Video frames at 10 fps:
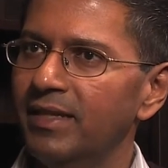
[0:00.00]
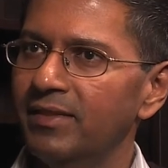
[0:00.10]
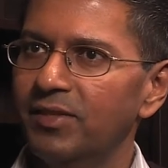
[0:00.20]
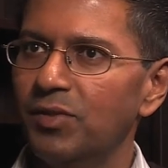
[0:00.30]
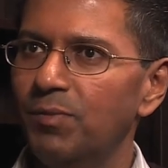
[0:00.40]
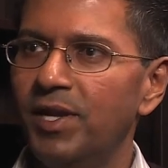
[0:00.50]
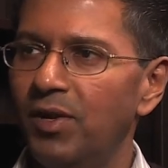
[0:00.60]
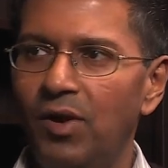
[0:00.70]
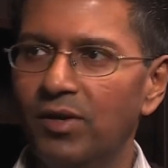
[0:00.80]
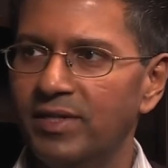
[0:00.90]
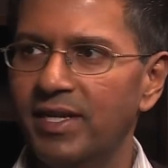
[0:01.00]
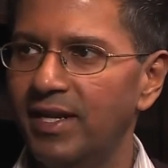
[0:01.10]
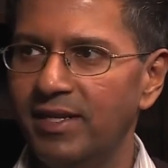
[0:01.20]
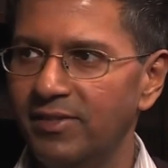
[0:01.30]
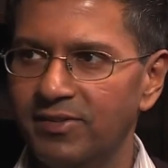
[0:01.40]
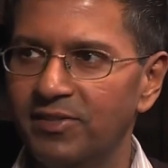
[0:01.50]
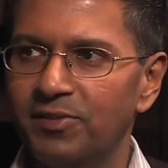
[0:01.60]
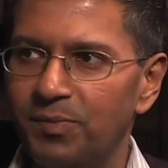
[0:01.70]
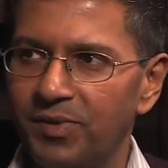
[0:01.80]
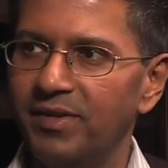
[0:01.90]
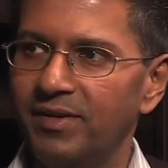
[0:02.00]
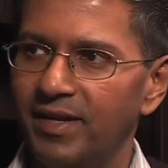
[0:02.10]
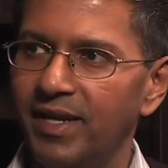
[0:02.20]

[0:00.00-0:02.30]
this will be a long tail and it'll just disappear.